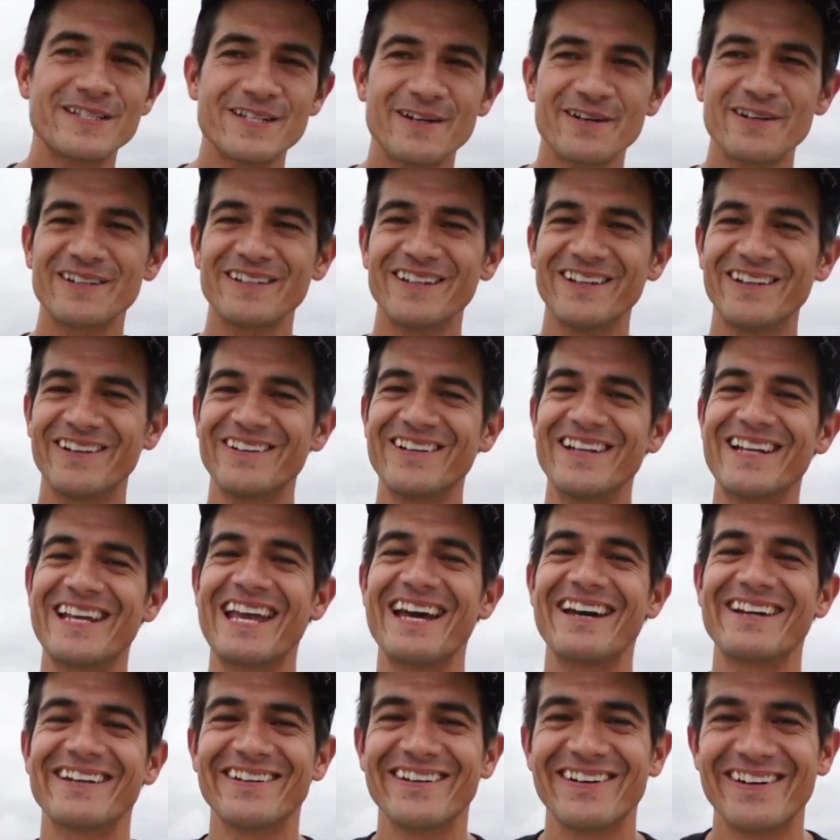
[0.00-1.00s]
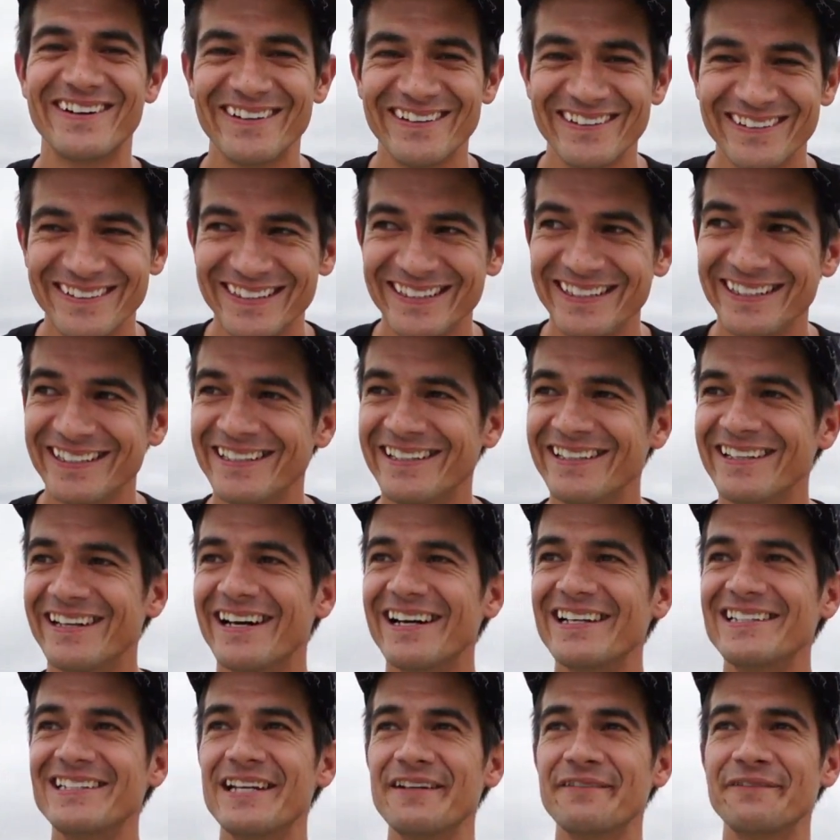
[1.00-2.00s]
started learning how to ollie,
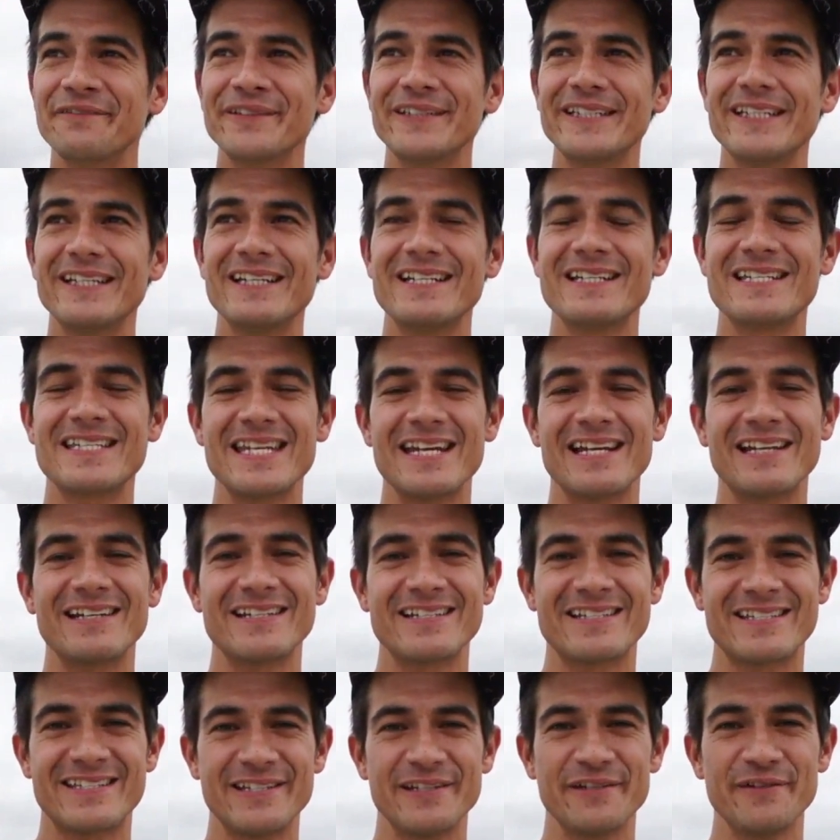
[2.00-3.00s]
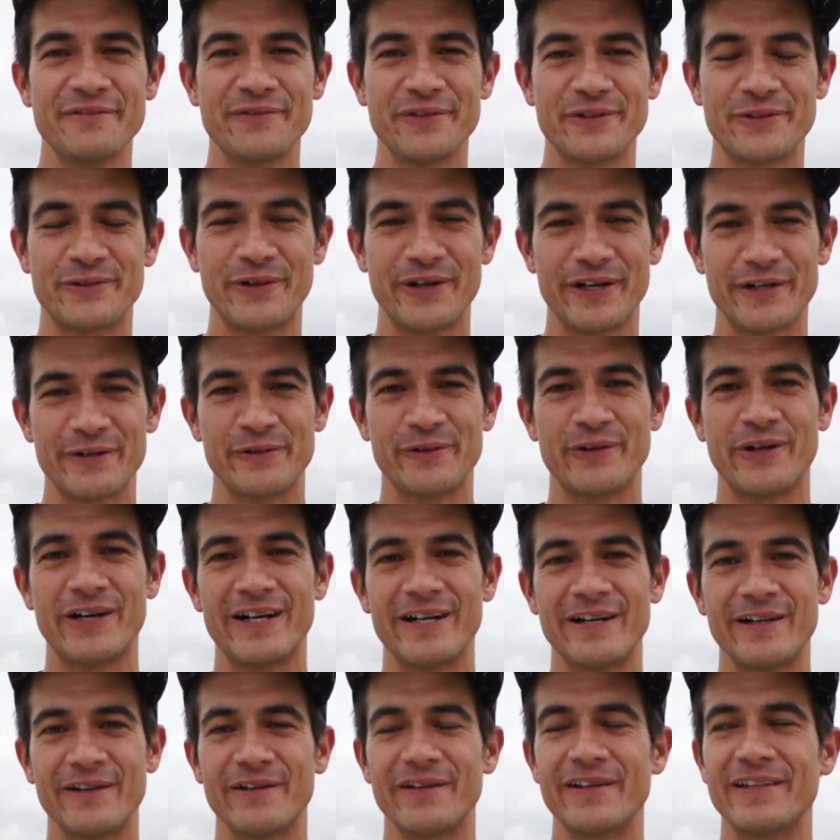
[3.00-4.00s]
I definitely did it standing still for quite a
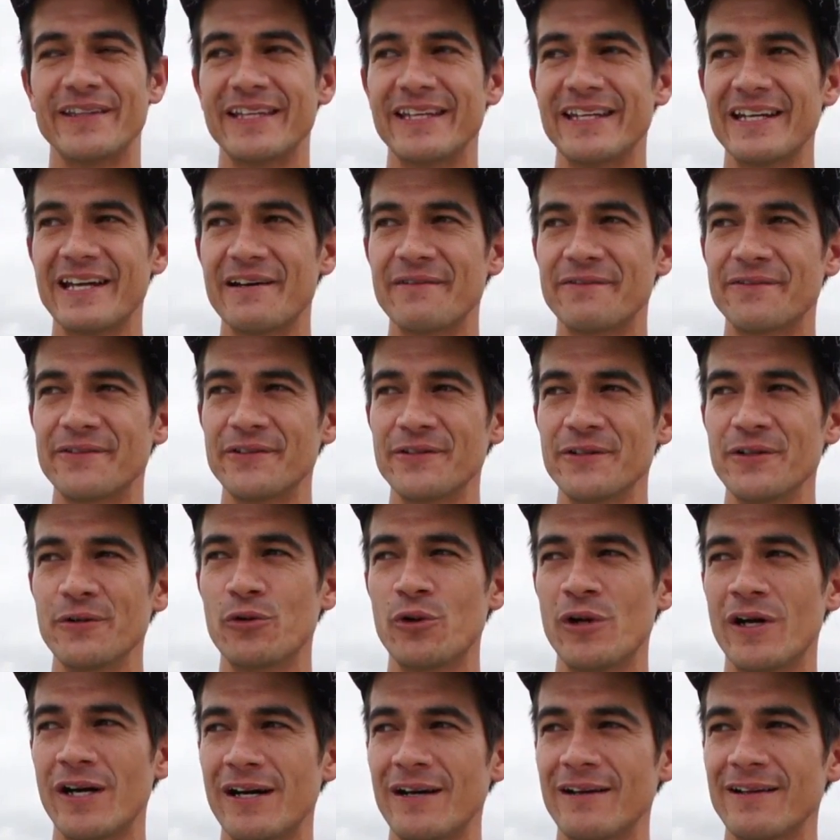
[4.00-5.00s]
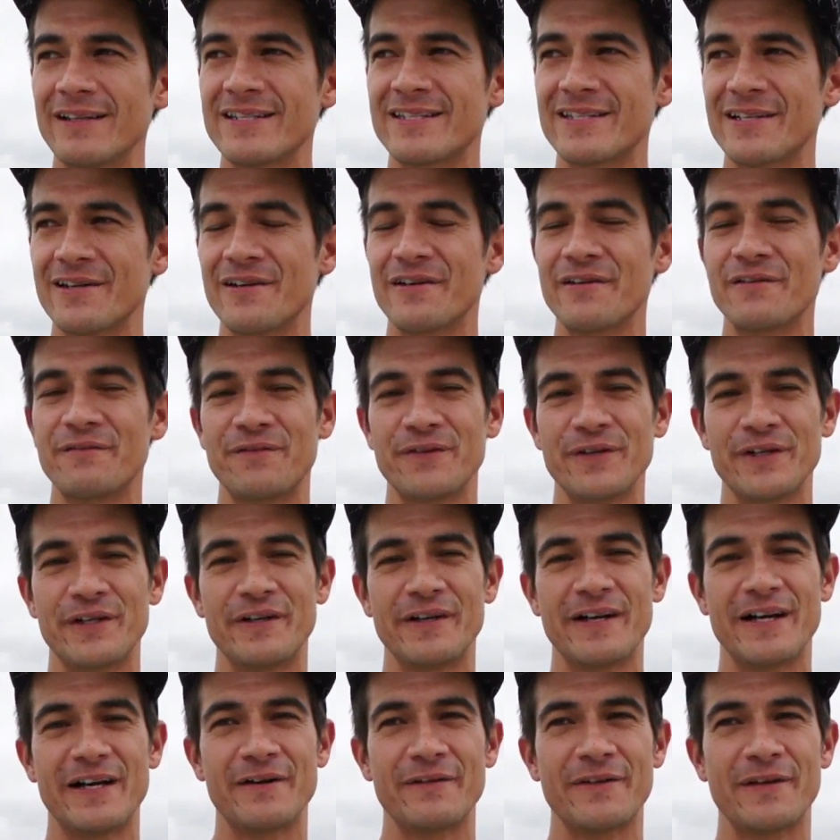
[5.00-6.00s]
while, and then after a while I started to
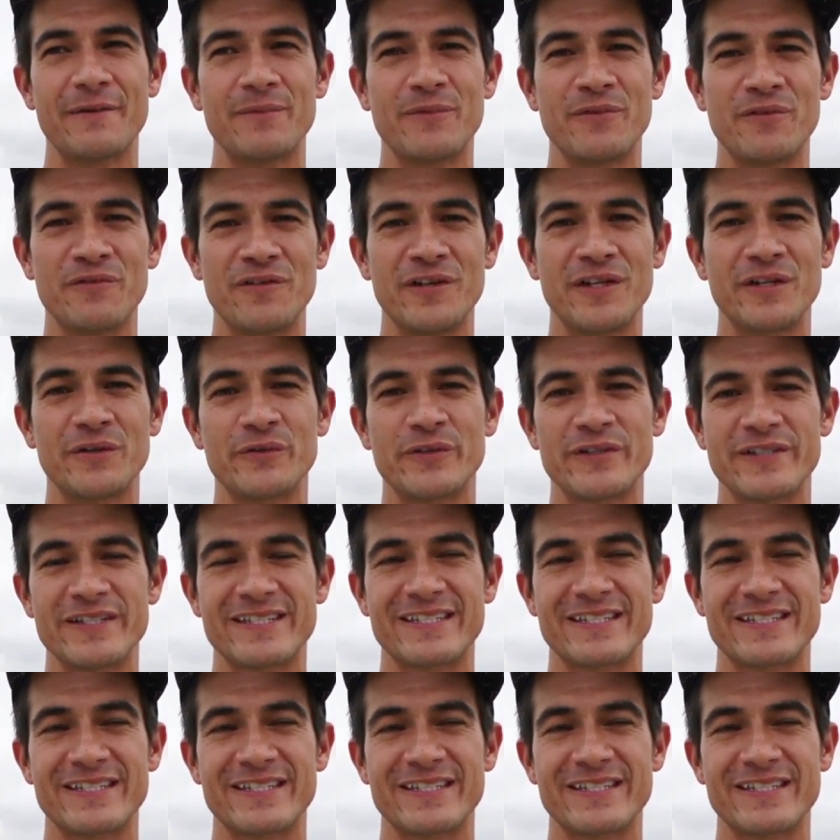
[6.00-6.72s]
figure out that moving